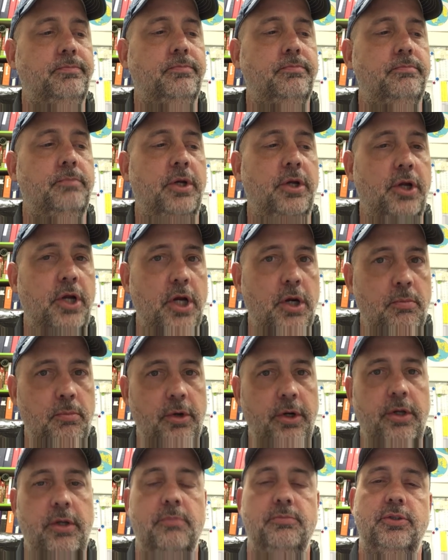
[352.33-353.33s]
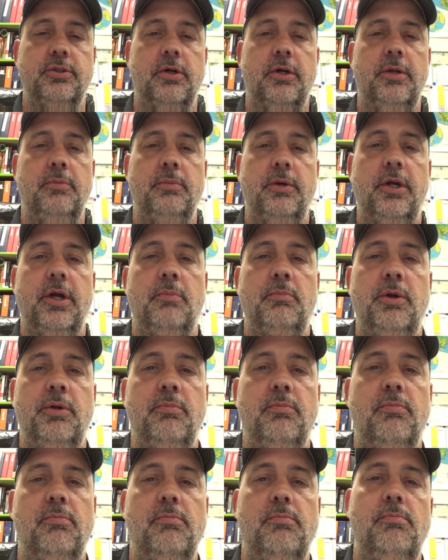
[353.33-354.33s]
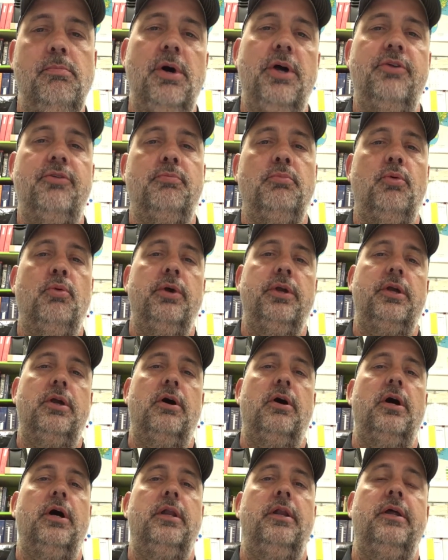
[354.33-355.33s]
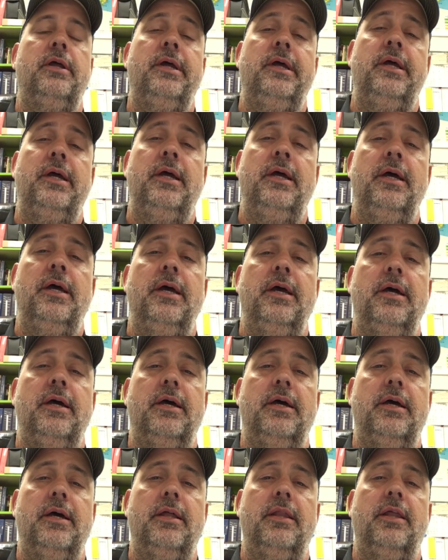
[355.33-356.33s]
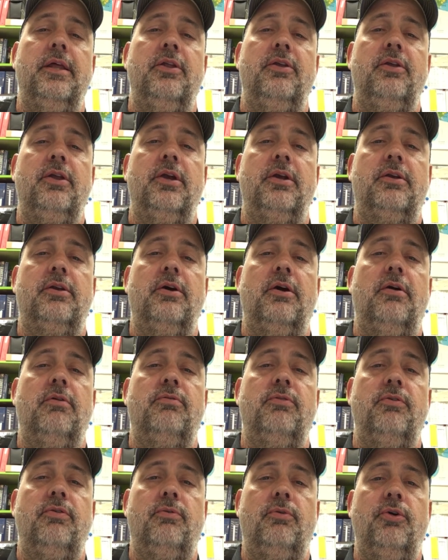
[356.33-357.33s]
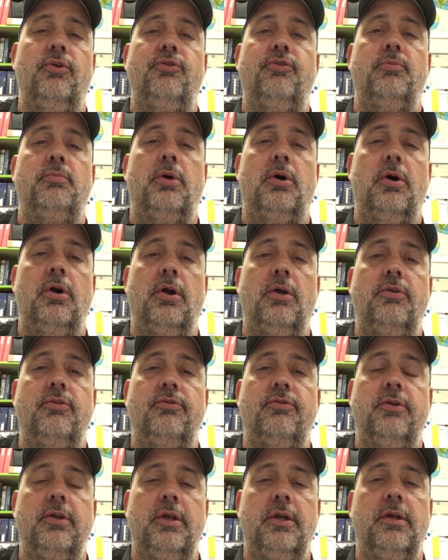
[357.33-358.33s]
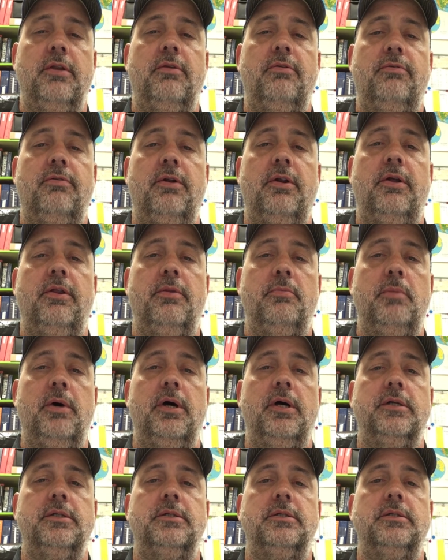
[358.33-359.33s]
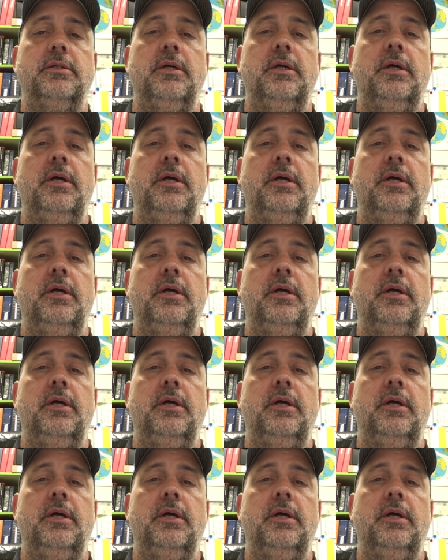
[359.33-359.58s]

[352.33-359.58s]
Montgomery bus boycott that kicked off with Rosa Parks sitting in the front of the bus.